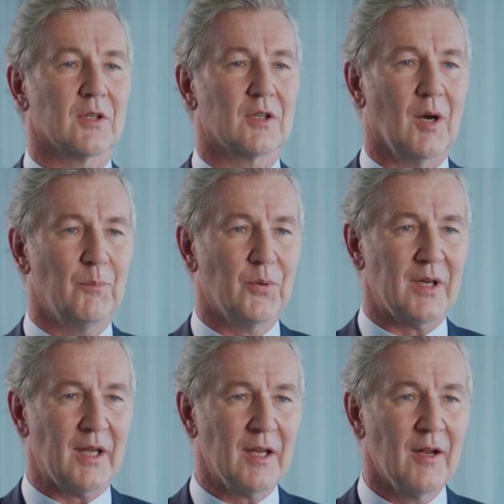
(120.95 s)

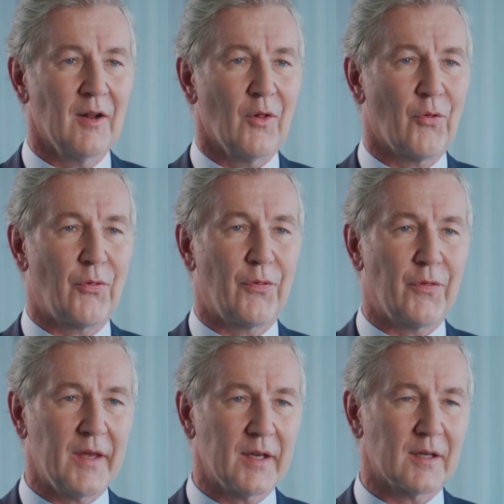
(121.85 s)
company
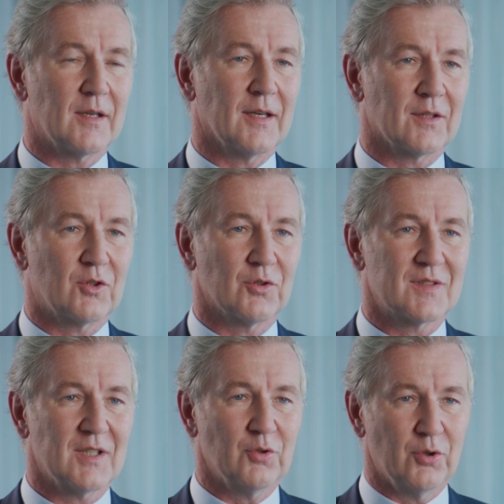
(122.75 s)
think and
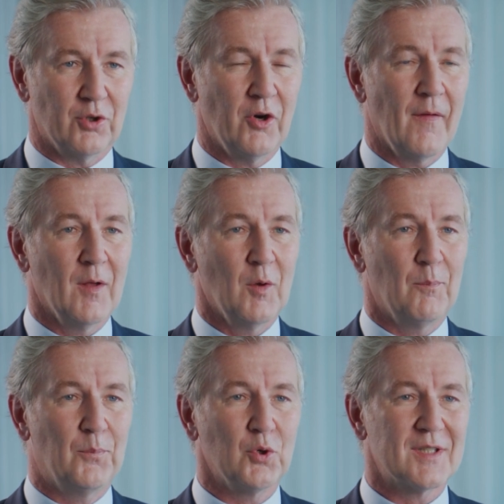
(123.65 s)
consider
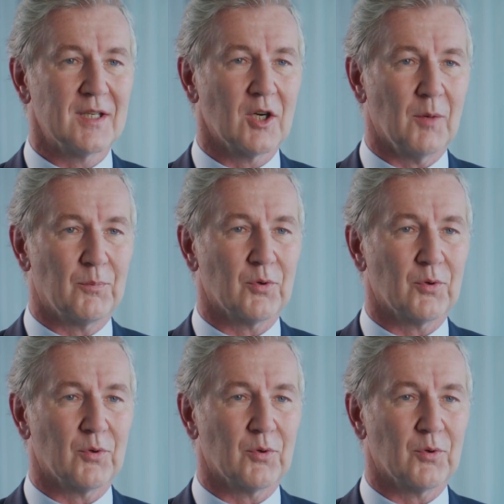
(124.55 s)
putting up